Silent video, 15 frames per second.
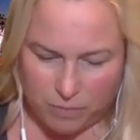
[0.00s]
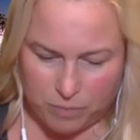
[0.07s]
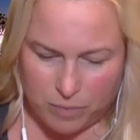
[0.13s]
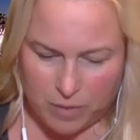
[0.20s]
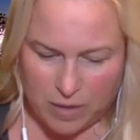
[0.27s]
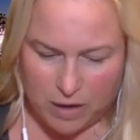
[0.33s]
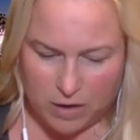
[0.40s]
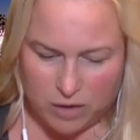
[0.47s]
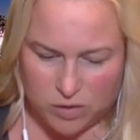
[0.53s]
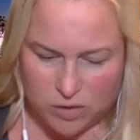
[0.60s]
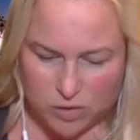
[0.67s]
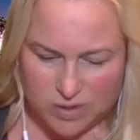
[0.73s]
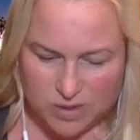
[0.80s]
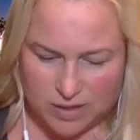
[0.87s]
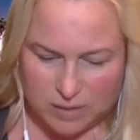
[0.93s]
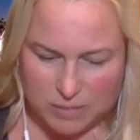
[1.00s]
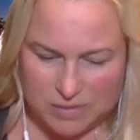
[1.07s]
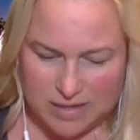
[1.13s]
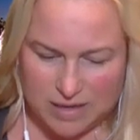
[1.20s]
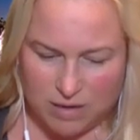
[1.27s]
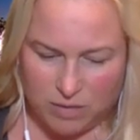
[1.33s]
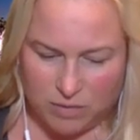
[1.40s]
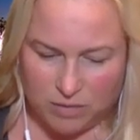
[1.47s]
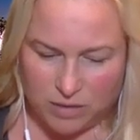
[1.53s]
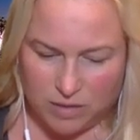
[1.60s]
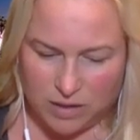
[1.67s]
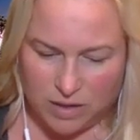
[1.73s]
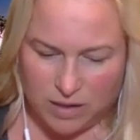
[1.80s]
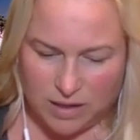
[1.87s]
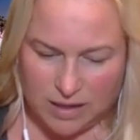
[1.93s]
pairs or slims down,
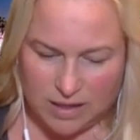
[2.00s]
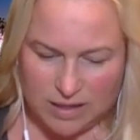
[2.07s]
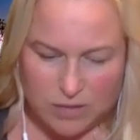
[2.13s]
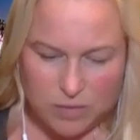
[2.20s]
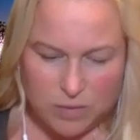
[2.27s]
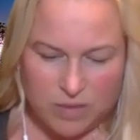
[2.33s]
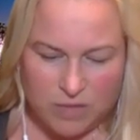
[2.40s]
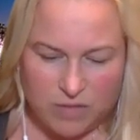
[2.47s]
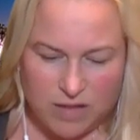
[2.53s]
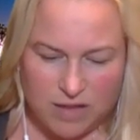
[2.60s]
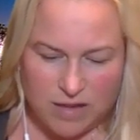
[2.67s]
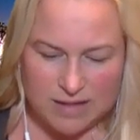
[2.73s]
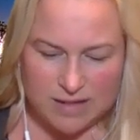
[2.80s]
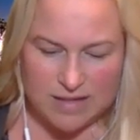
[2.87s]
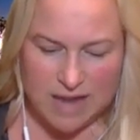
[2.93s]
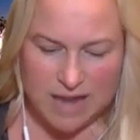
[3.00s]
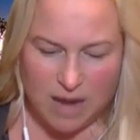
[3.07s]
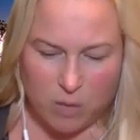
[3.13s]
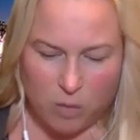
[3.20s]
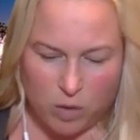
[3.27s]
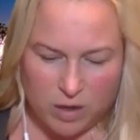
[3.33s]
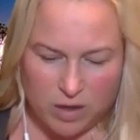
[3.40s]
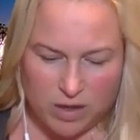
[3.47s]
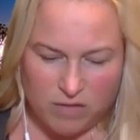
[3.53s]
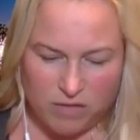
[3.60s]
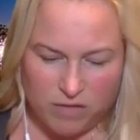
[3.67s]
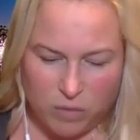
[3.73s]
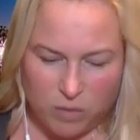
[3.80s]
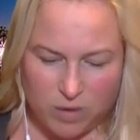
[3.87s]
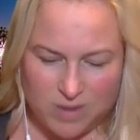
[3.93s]
gets rid of things not working
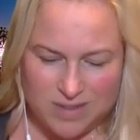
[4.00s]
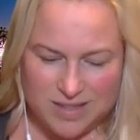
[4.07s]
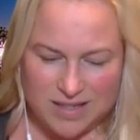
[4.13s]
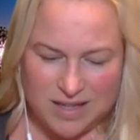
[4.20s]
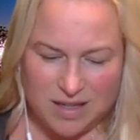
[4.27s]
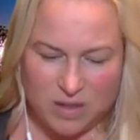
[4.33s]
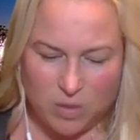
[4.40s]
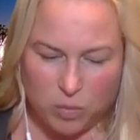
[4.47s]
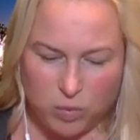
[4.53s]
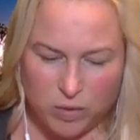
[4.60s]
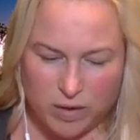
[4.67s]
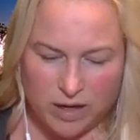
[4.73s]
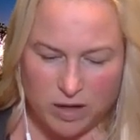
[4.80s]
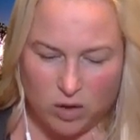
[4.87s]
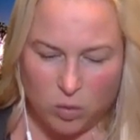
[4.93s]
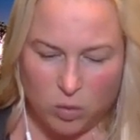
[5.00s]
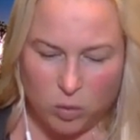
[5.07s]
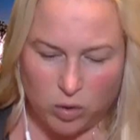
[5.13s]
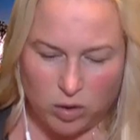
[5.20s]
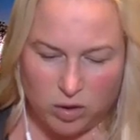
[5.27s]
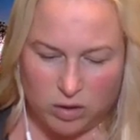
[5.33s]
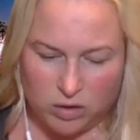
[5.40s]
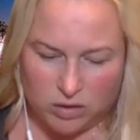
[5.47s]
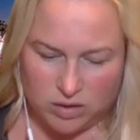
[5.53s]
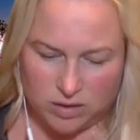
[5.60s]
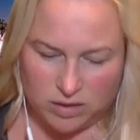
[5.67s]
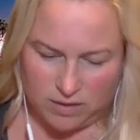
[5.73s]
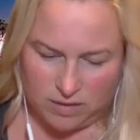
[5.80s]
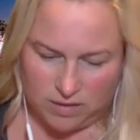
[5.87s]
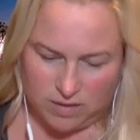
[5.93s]
for us in the real world.
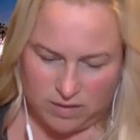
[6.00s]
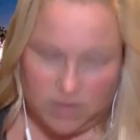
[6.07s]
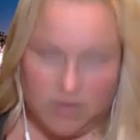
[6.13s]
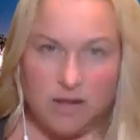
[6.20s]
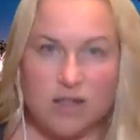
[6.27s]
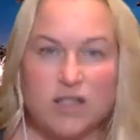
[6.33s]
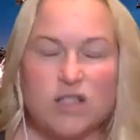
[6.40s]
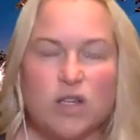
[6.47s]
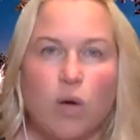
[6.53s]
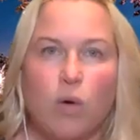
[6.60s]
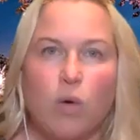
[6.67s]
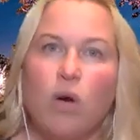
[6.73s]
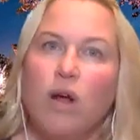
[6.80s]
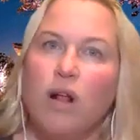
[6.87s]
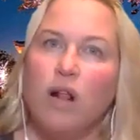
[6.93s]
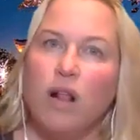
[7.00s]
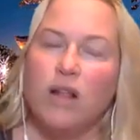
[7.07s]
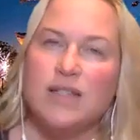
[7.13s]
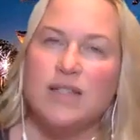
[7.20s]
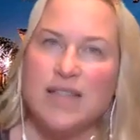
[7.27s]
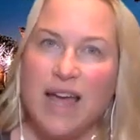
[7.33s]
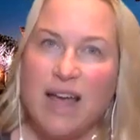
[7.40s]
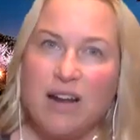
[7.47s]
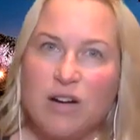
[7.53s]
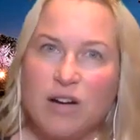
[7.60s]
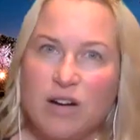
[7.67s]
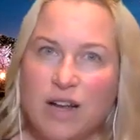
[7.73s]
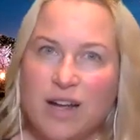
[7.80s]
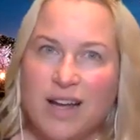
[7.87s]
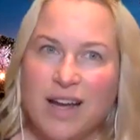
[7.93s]
So
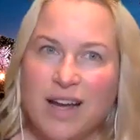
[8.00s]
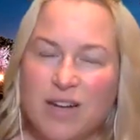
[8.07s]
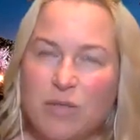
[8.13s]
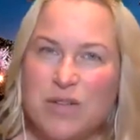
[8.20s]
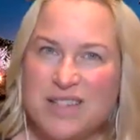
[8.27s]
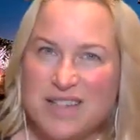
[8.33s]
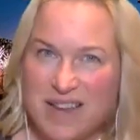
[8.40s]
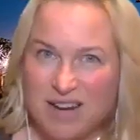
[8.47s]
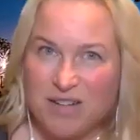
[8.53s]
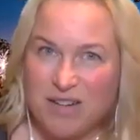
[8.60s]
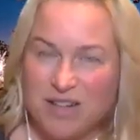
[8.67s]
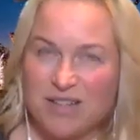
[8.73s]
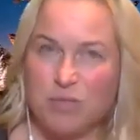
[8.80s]
Saturn, kind of what Saturn